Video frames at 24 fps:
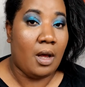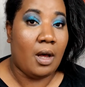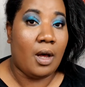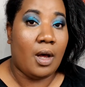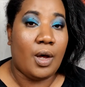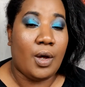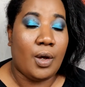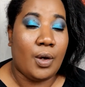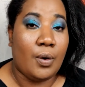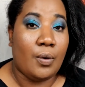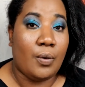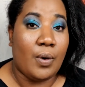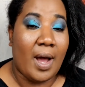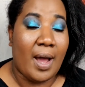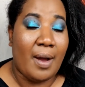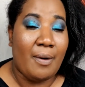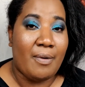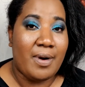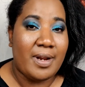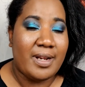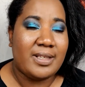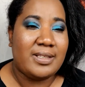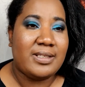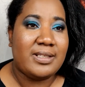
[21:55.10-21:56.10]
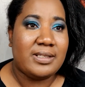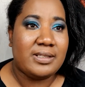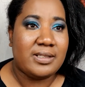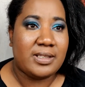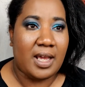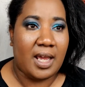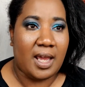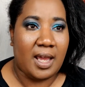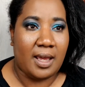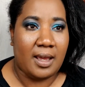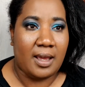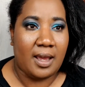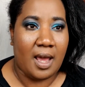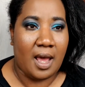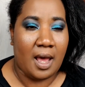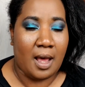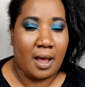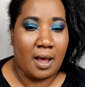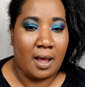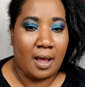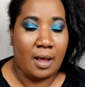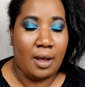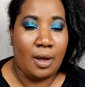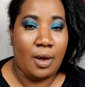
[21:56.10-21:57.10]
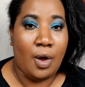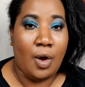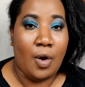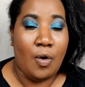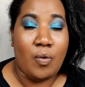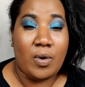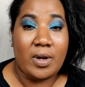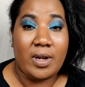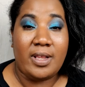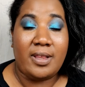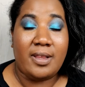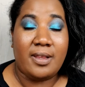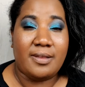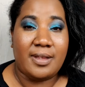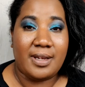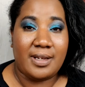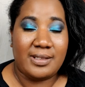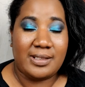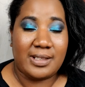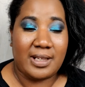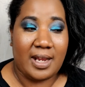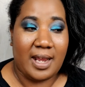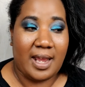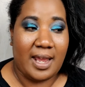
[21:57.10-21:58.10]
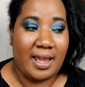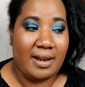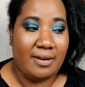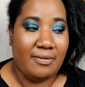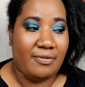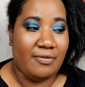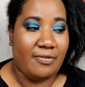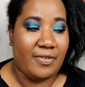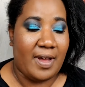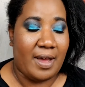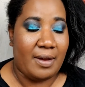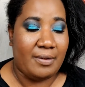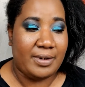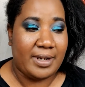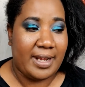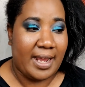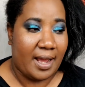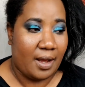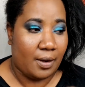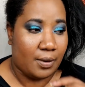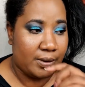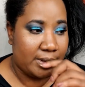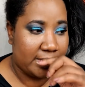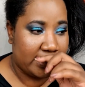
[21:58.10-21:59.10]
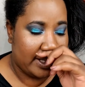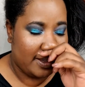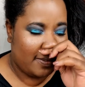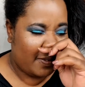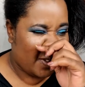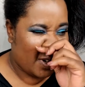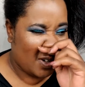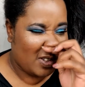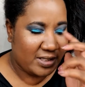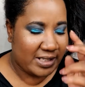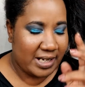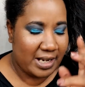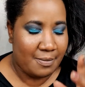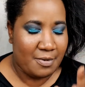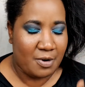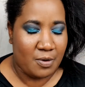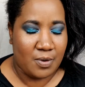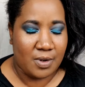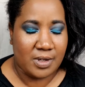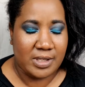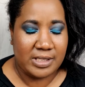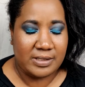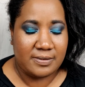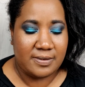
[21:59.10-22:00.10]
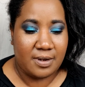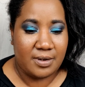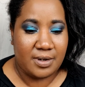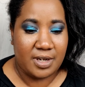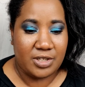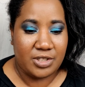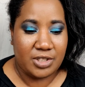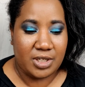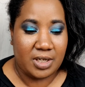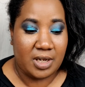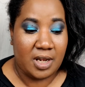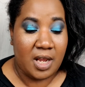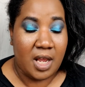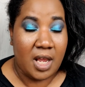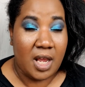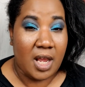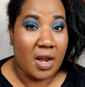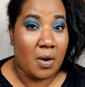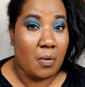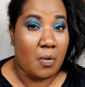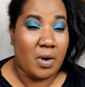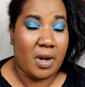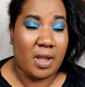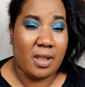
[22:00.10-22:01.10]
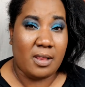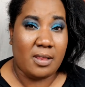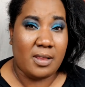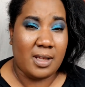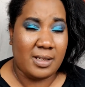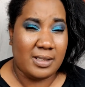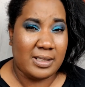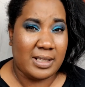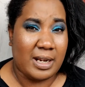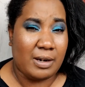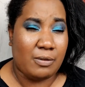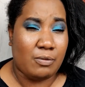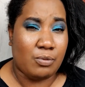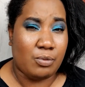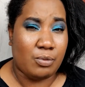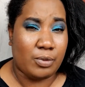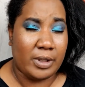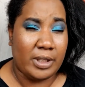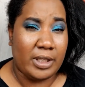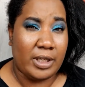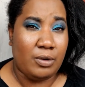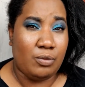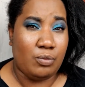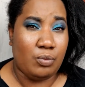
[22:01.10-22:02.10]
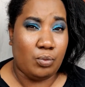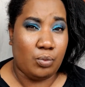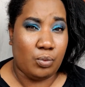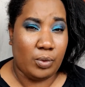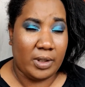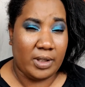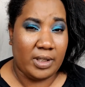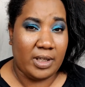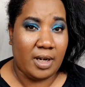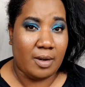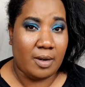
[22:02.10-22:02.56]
Oh, I wanted to say, one of the things that I had found out the first time I wore this foundation, and one of the things that I really, really